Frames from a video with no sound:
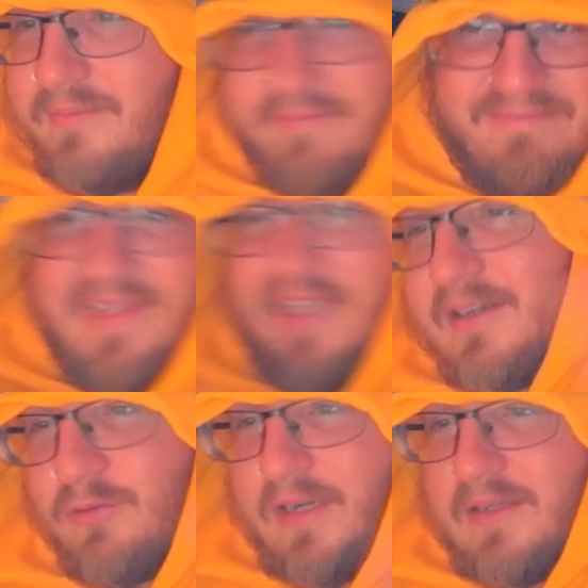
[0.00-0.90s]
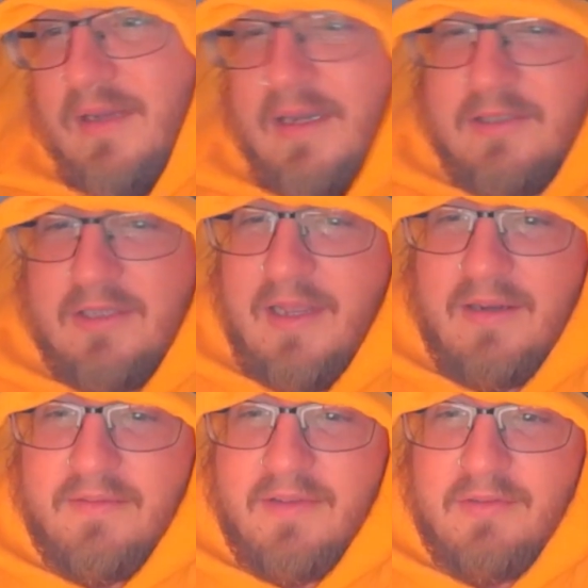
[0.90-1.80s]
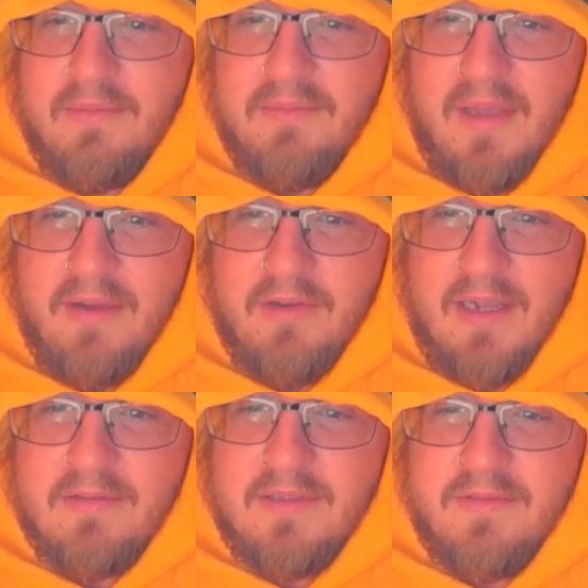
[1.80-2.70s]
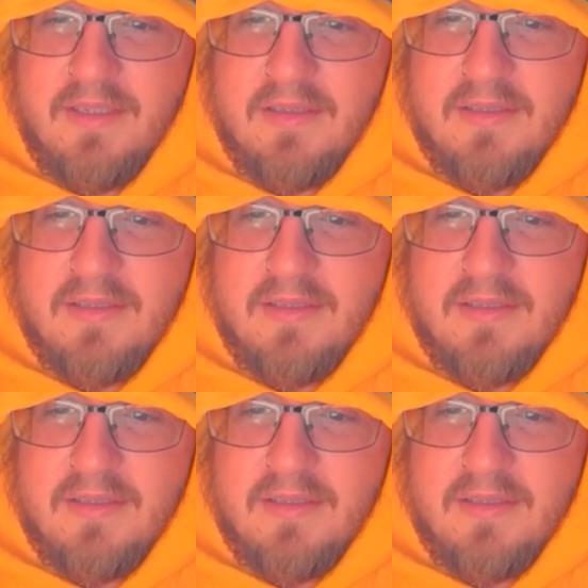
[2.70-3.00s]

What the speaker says: He did great. I loved every ounce of it.